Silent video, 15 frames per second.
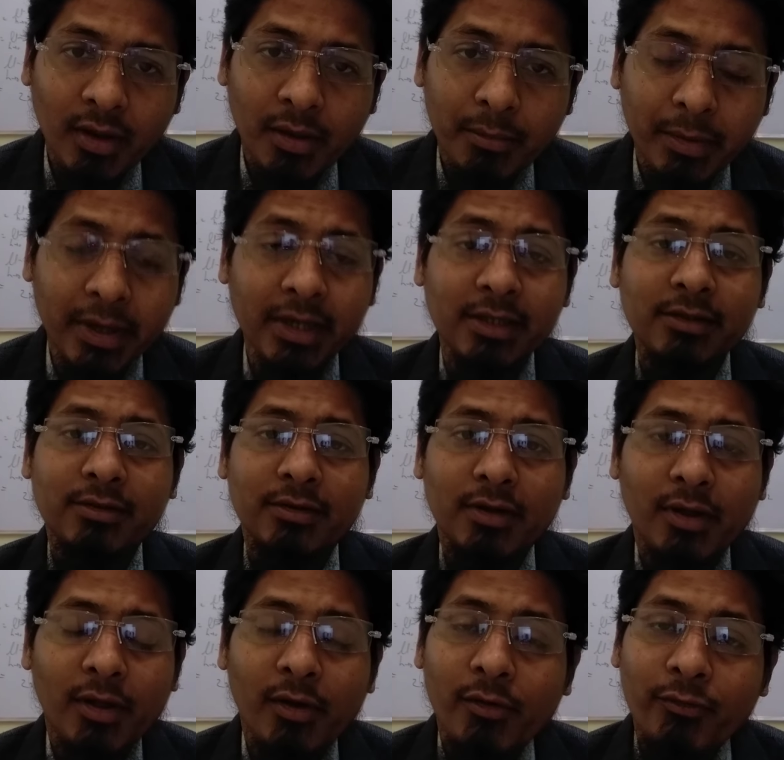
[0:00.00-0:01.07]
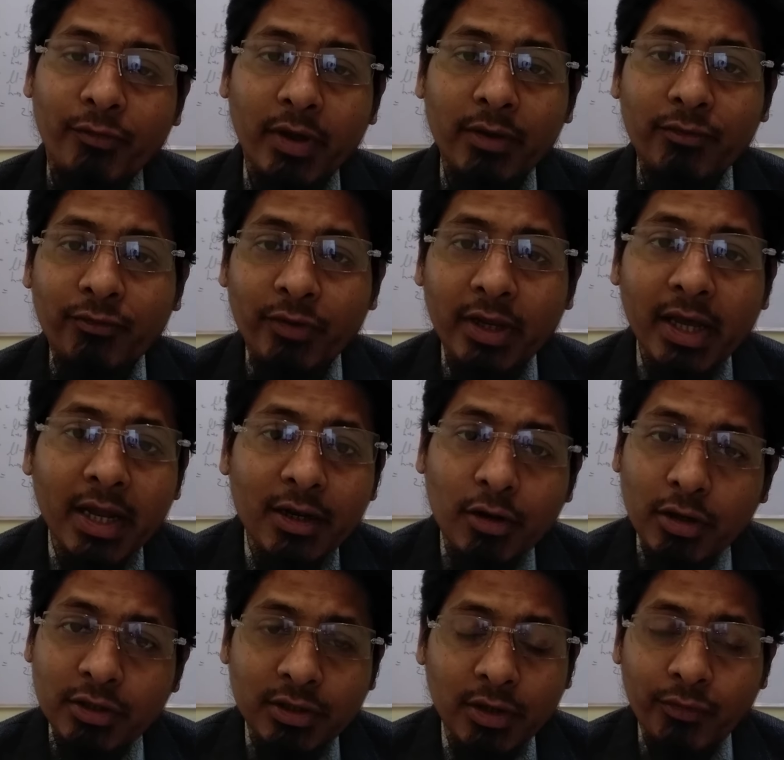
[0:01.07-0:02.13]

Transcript: because when we are not